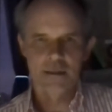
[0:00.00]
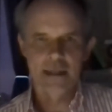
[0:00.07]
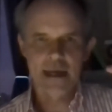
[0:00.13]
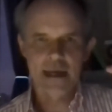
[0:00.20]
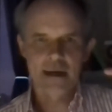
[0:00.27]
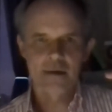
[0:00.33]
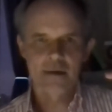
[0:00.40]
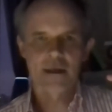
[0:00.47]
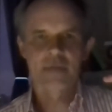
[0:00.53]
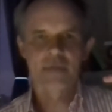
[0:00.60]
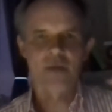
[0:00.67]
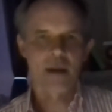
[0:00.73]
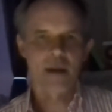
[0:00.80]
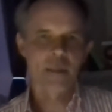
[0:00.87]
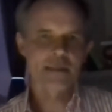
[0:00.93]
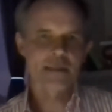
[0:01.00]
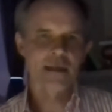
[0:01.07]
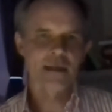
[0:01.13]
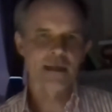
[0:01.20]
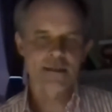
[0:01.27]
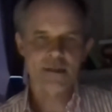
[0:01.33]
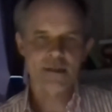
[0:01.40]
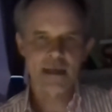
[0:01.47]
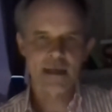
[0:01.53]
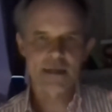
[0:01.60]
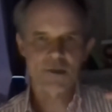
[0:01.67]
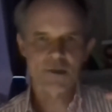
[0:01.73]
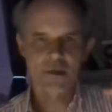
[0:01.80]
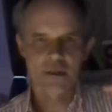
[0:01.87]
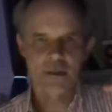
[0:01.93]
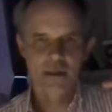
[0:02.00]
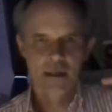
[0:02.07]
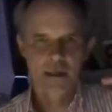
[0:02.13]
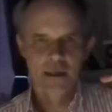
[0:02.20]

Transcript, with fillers: their environmental legislation